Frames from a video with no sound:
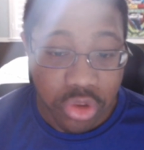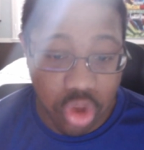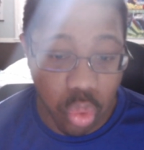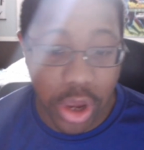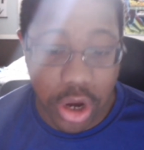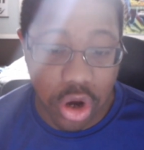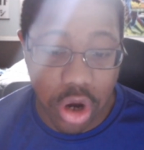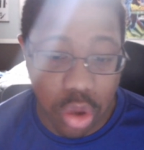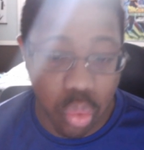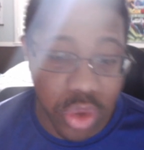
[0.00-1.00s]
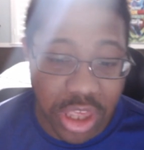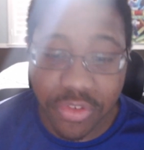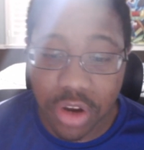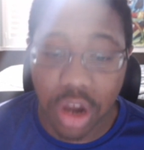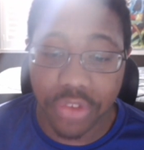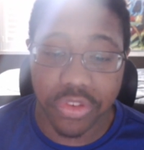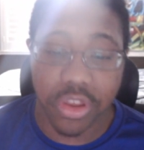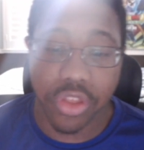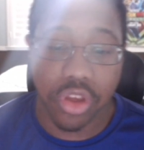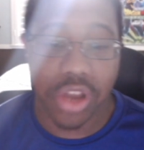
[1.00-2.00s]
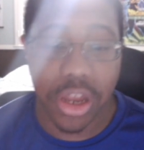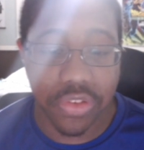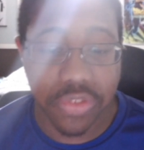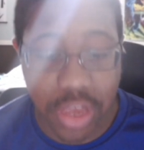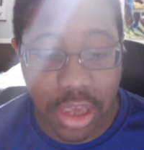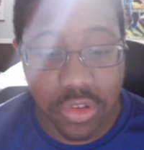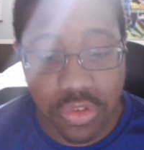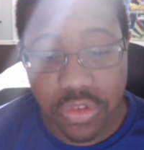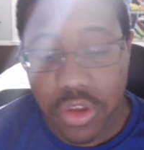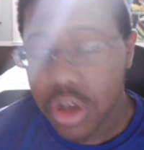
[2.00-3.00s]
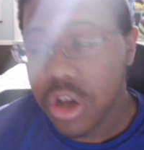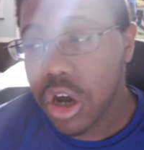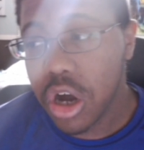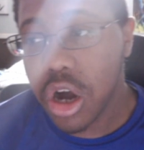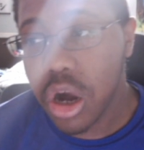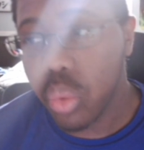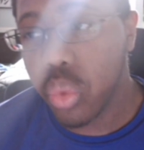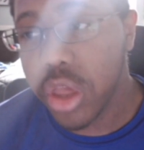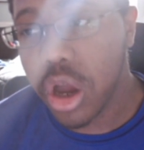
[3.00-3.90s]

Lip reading: to where even us in the United States, we